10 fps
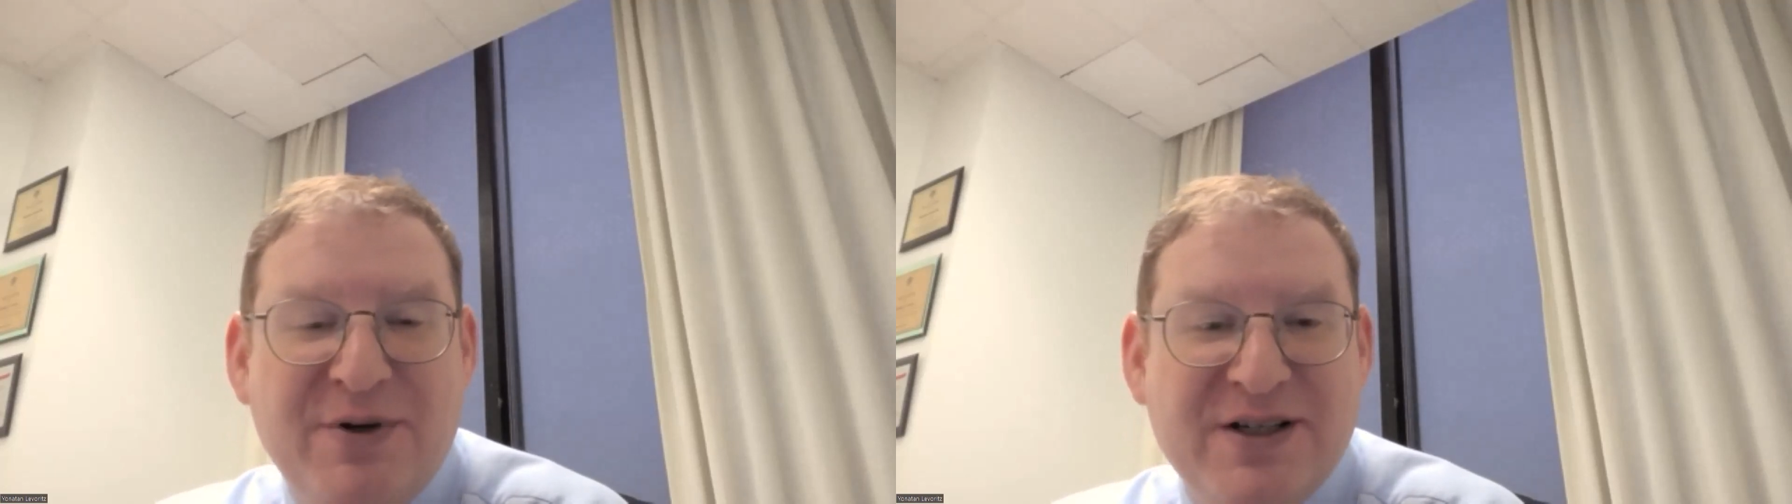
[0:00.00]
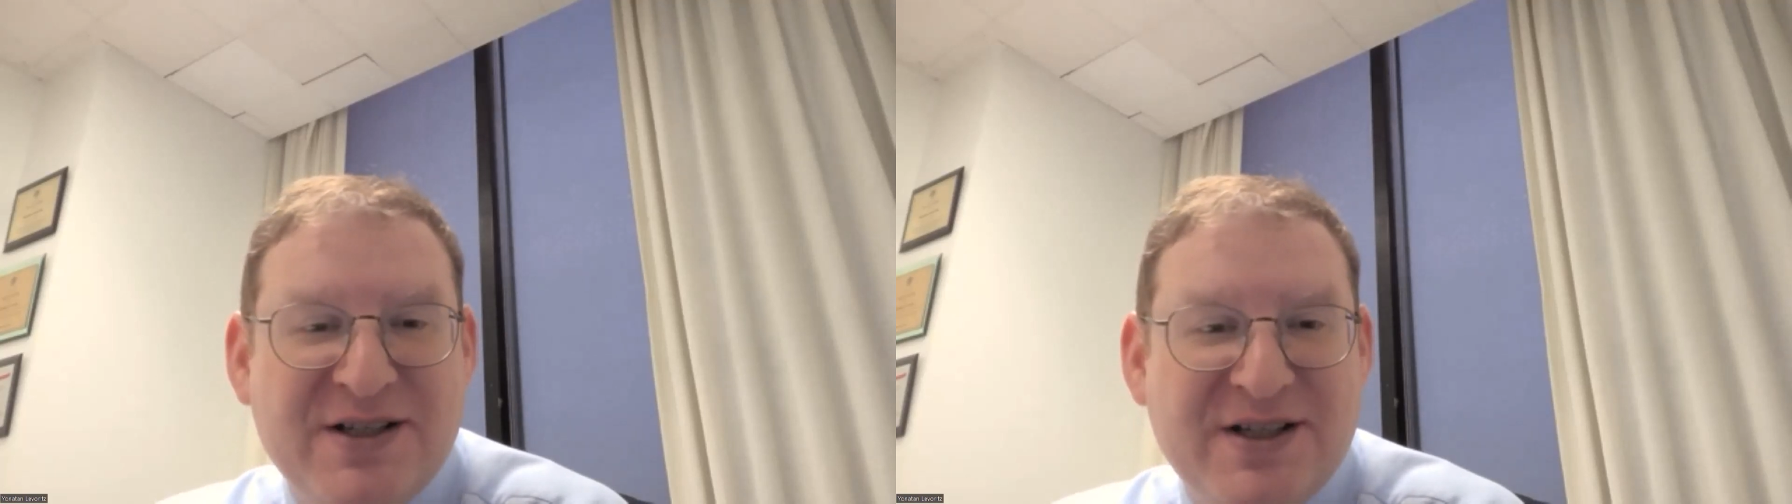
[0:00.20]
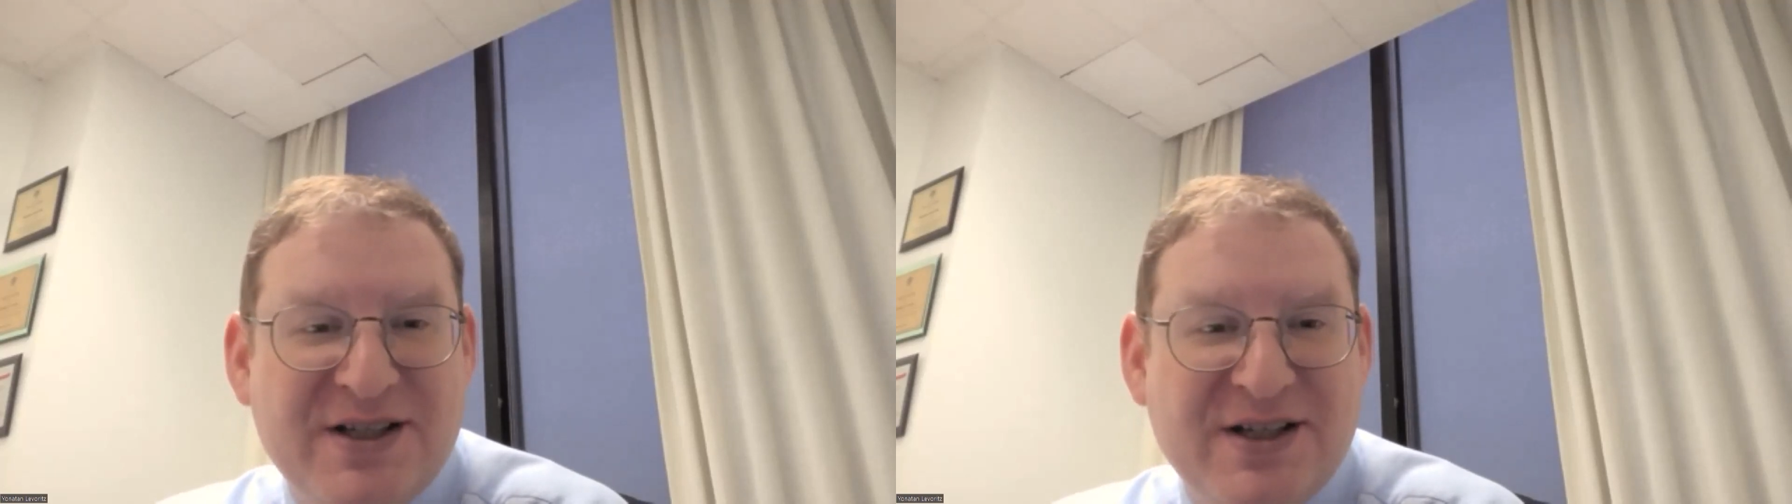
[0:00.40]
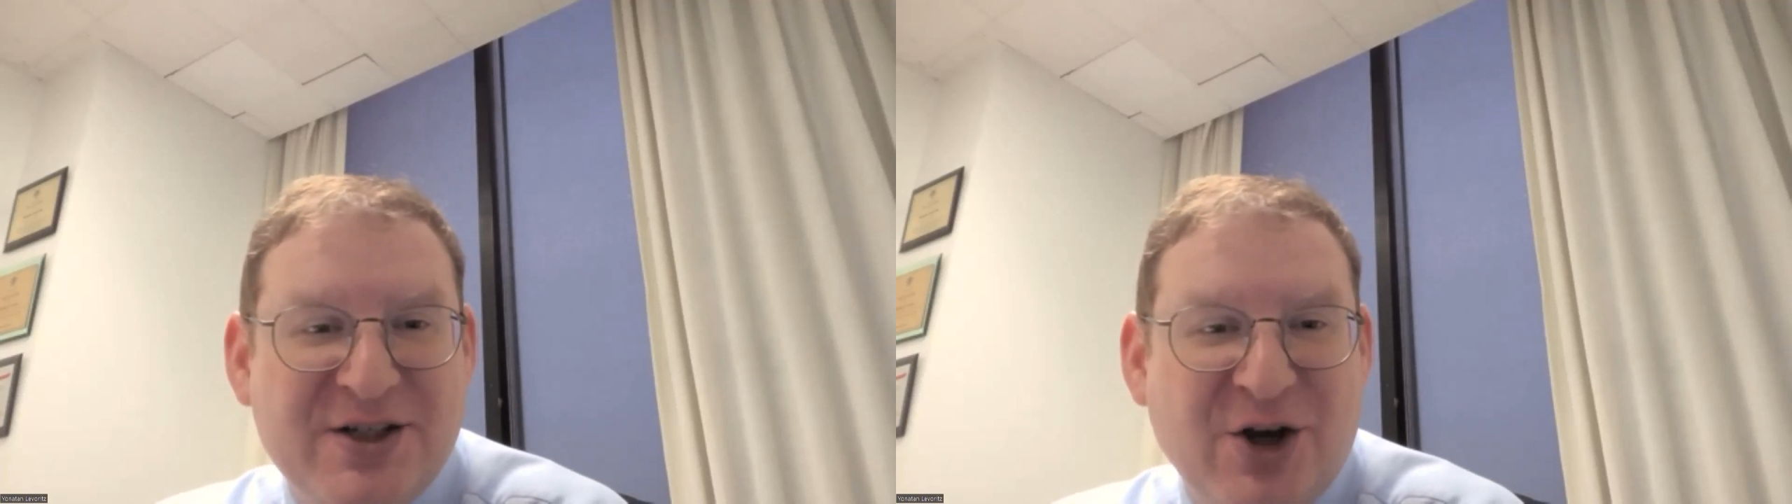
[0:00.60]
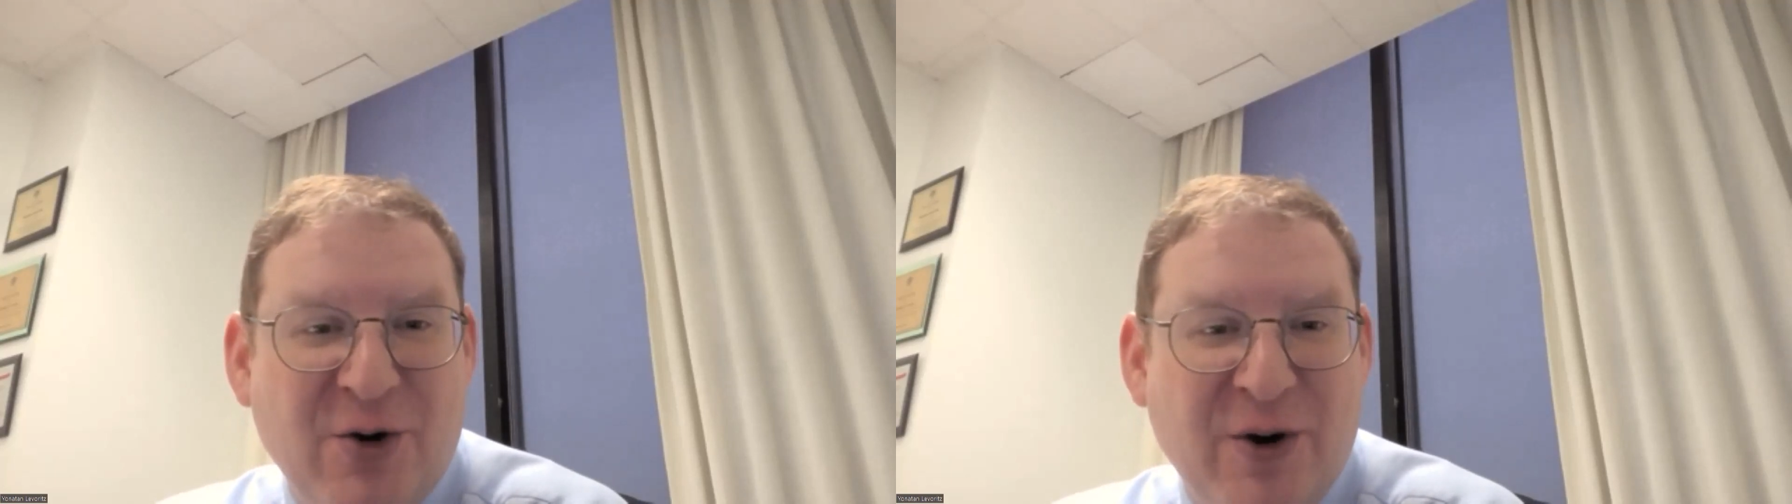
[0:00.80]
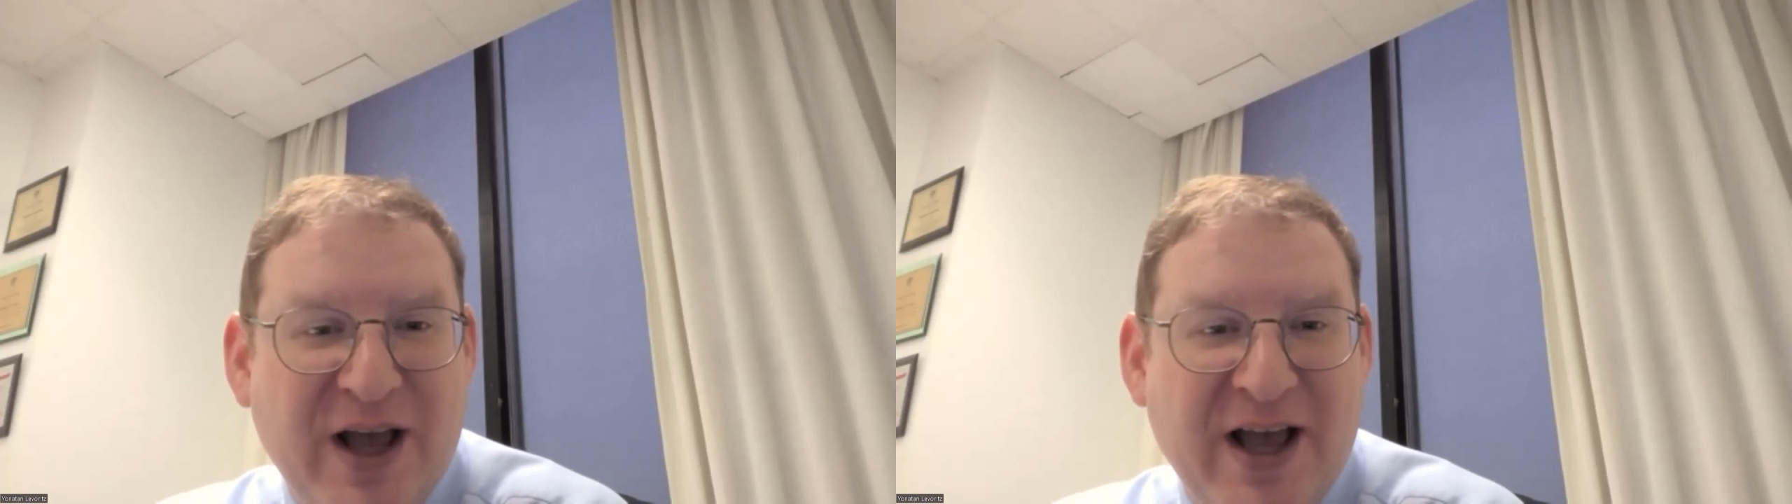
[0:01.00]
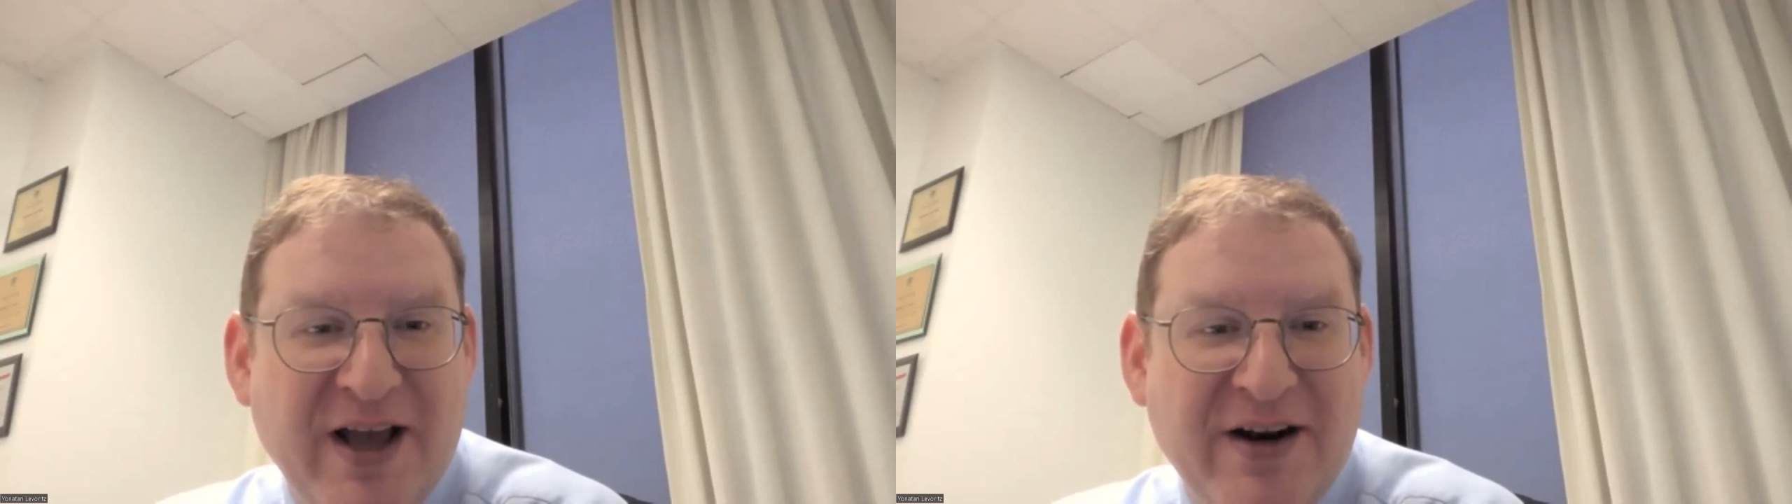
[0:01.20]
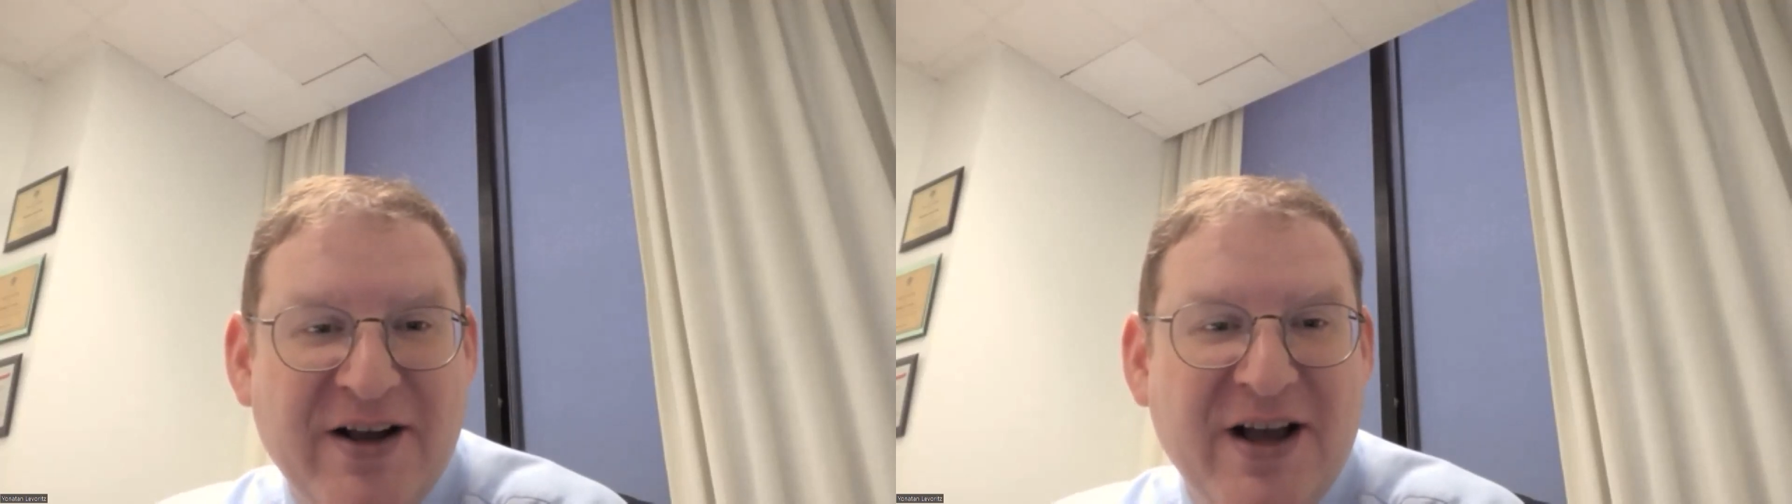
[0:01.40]
businesses go
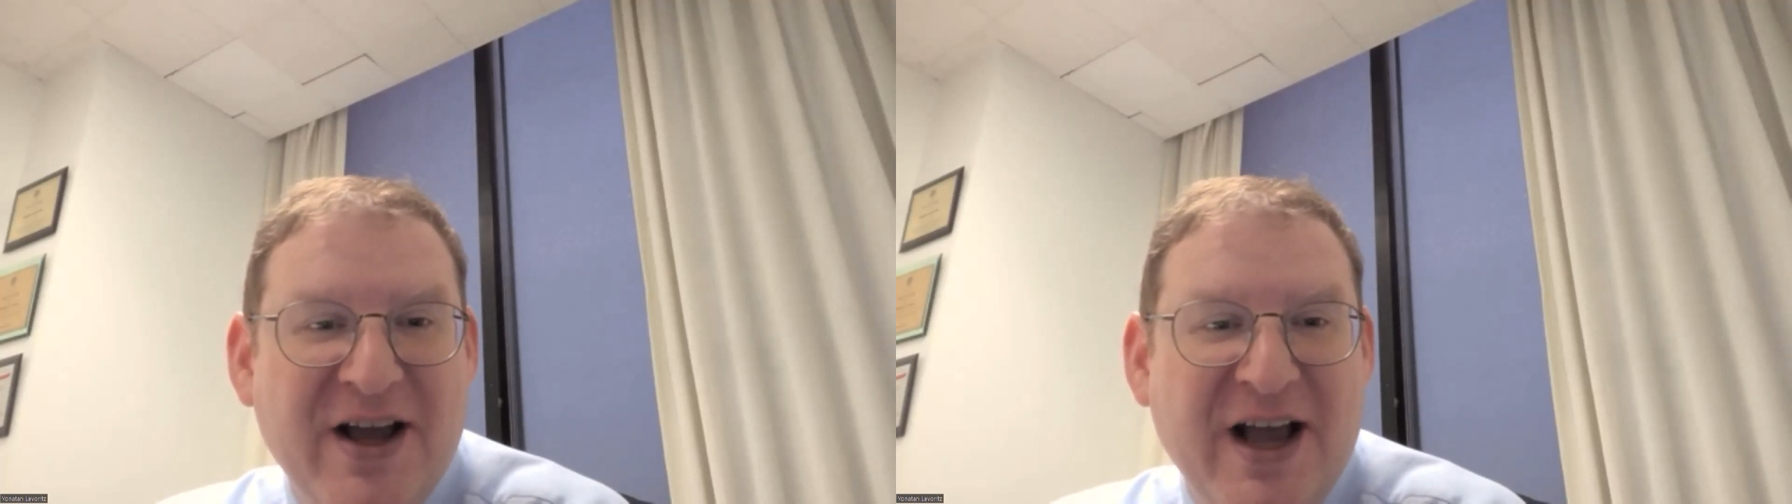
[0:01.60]
ahead